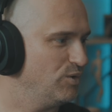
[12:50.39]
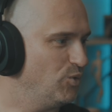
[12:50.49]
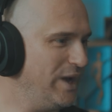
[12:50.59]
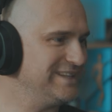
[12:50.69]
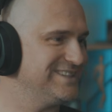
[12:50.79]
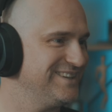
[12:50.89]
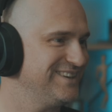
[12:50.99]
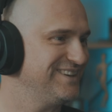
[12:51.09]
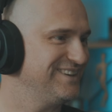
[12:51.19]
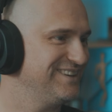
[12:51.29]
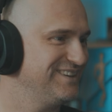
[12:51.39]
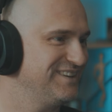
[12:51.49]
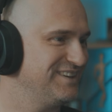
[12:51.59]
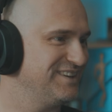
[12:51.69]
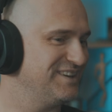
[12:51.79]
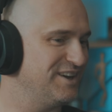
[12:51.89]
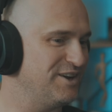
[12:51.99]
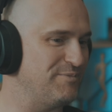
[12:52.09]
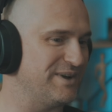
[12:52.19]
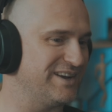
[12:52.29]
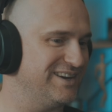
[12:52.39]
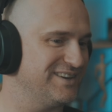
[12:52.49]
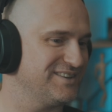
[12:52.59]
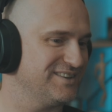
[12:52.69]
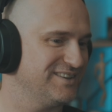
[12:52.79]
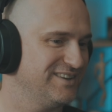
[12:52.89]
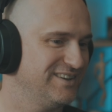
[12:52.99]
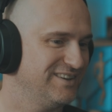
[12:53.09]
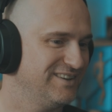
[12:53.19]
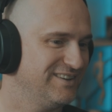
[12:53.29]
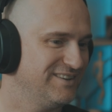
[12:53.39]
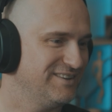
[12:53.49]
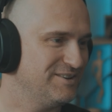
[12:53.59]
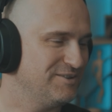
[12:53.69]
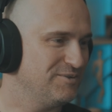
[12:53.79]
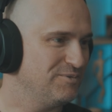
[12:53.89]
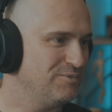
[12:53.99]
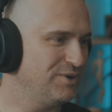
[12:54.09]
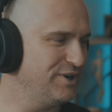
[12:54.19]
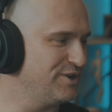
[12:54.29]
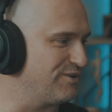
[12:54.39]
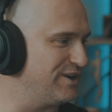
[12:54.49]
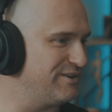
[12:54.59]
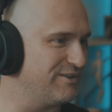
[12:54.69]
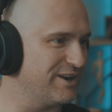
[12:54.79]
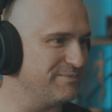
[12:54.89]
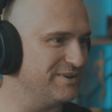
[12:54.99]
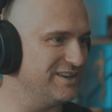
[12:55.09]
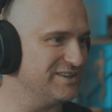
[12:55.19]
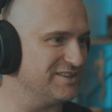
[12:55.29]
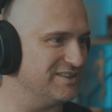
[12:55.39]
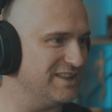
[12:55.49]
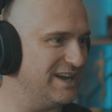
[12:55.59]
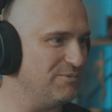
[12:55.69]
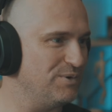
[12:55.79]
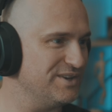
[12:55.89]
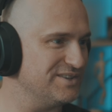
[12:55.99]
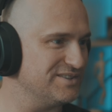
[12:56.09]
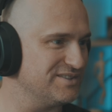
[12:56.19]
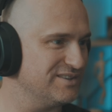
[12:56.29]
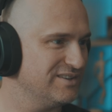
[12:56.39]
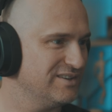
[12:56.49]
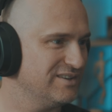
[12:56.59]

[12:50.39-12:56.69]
What? Oh my gosh. What a great recommendation. That was